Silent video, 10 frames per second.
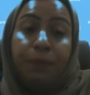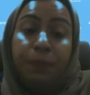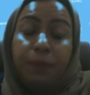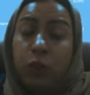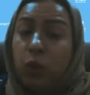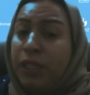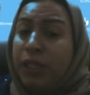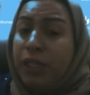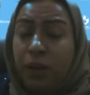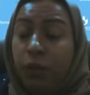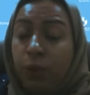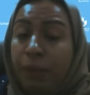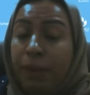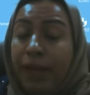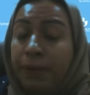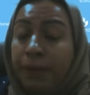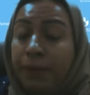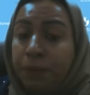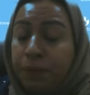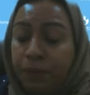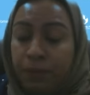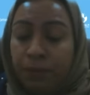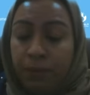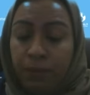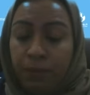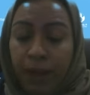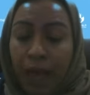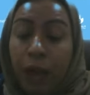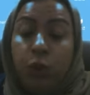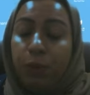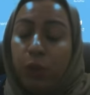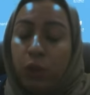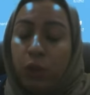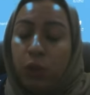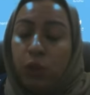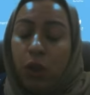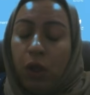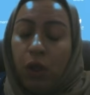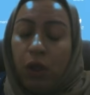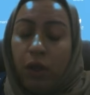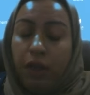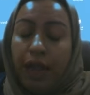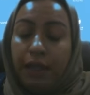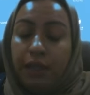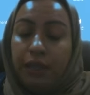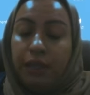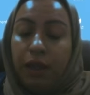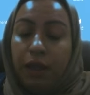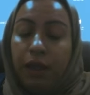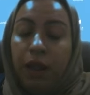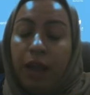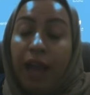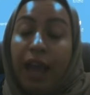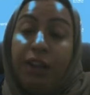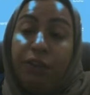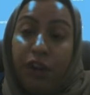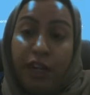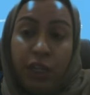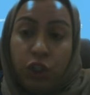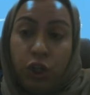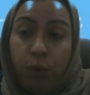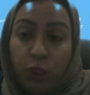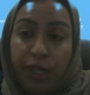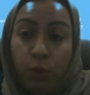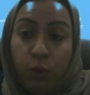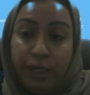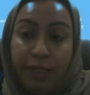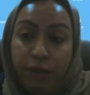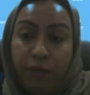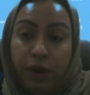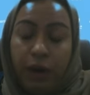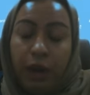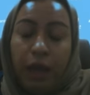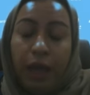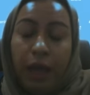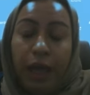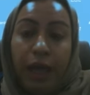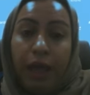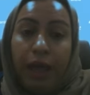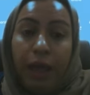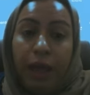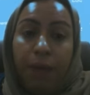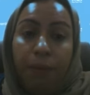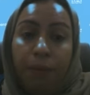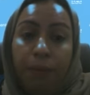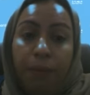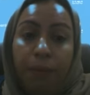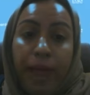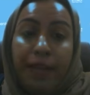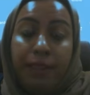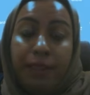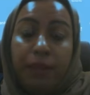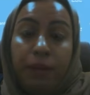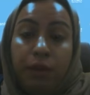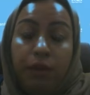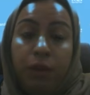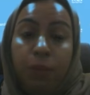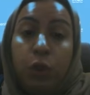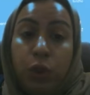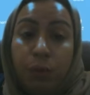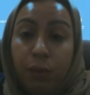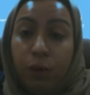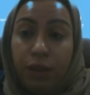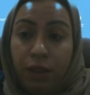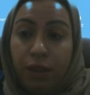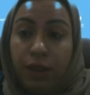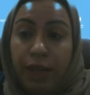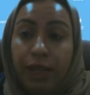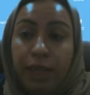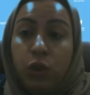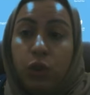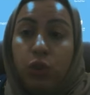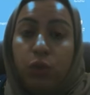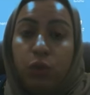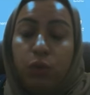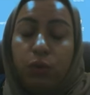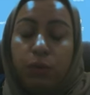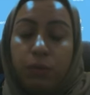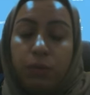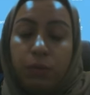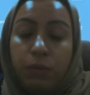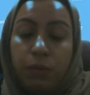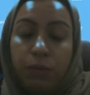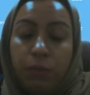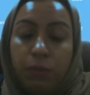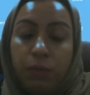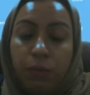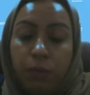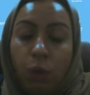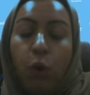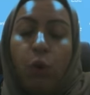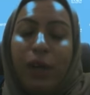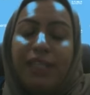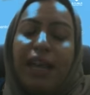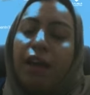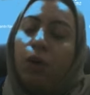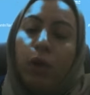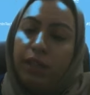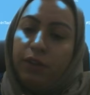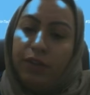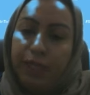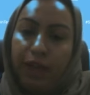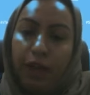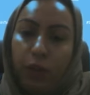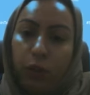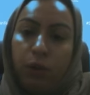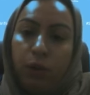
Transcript: So these are the three main outputs that any financial model will deliver. And the most important thing is to always have a what-if scenario.